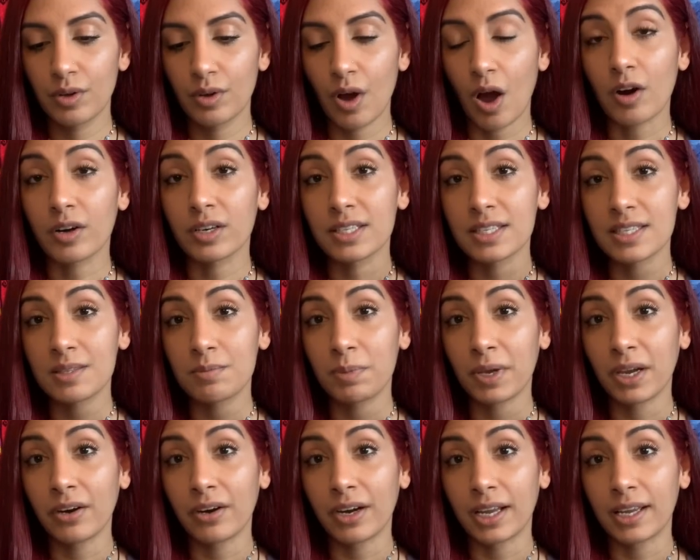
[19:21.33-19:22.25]
Our
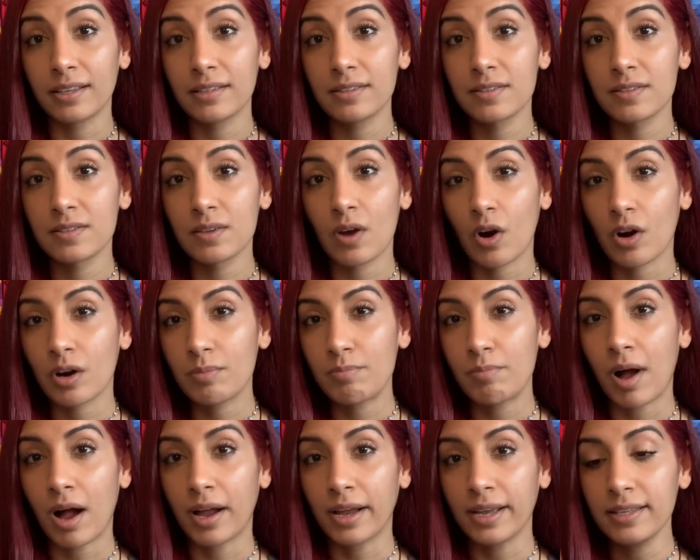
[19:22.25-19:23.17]
spirits, our
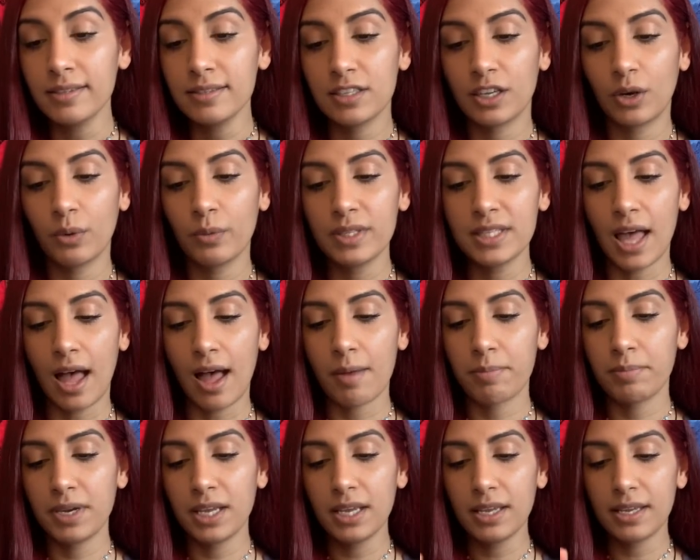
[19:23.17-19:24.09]
minds, you know what's
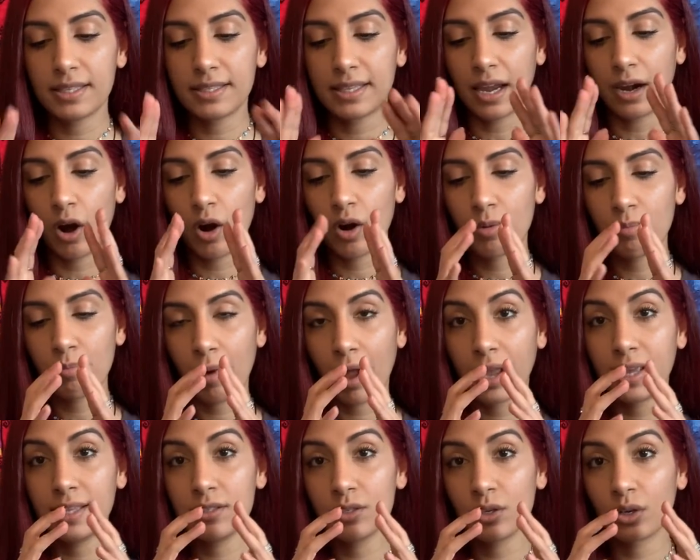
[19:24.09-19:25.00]
happening is that our
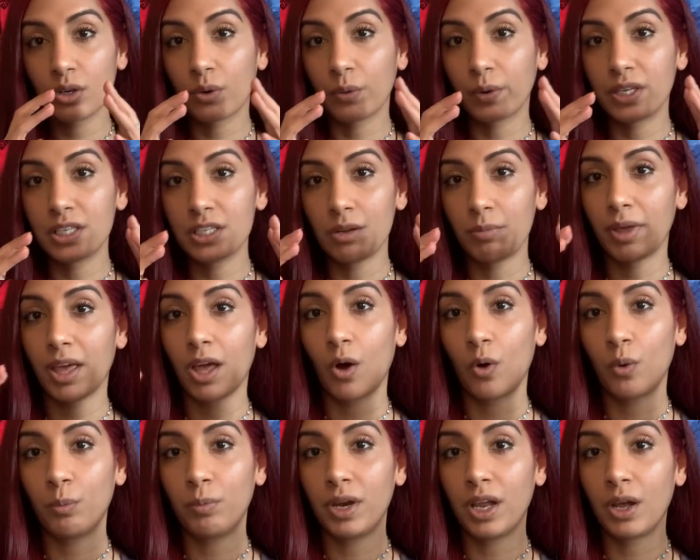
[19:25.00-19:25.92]
minds are going to be
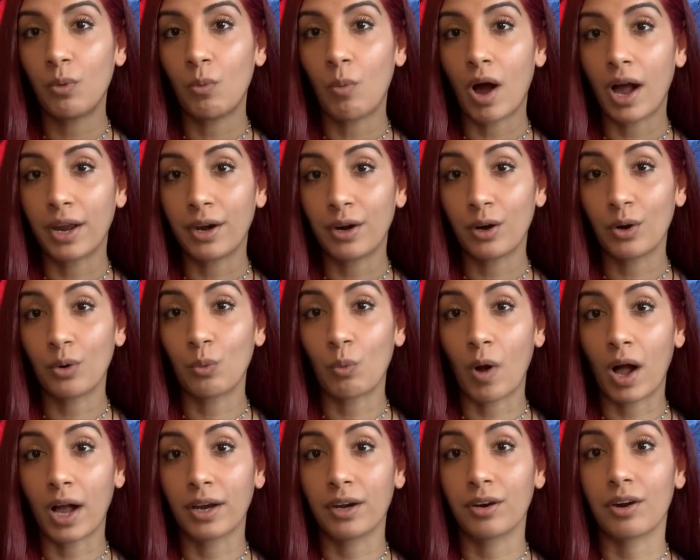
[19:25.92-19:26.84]
opening wider,
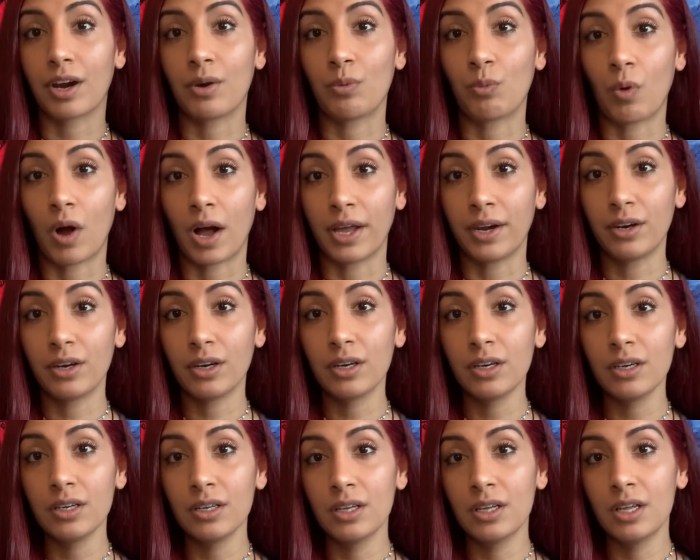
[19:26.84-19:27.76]
wider, and
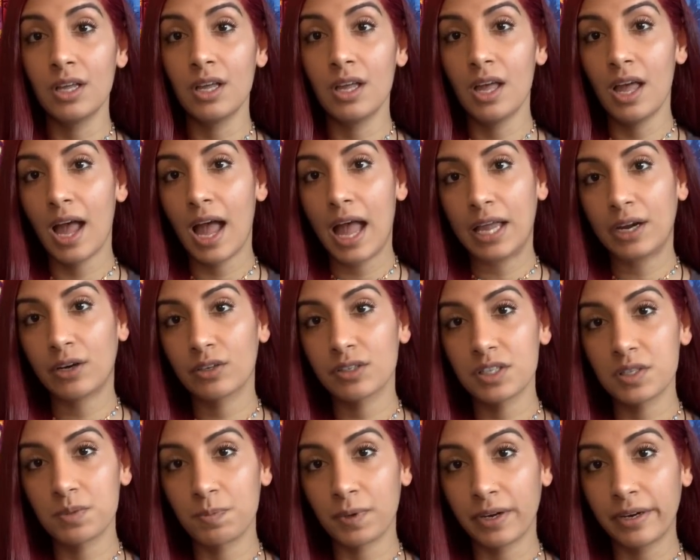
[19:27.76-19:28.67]
wider, and our
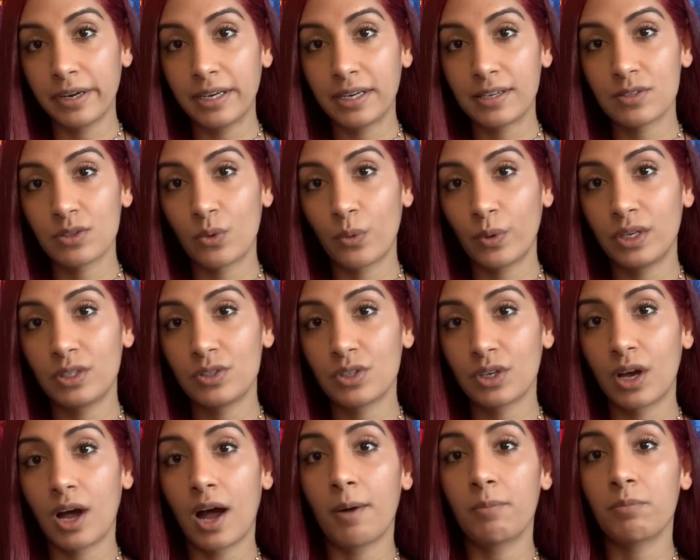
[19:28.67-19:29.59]
spirit is going to
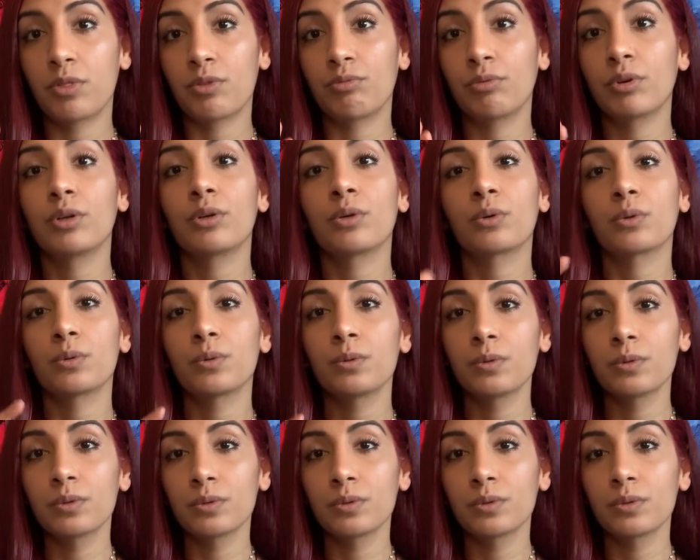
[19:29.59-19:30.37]
come through.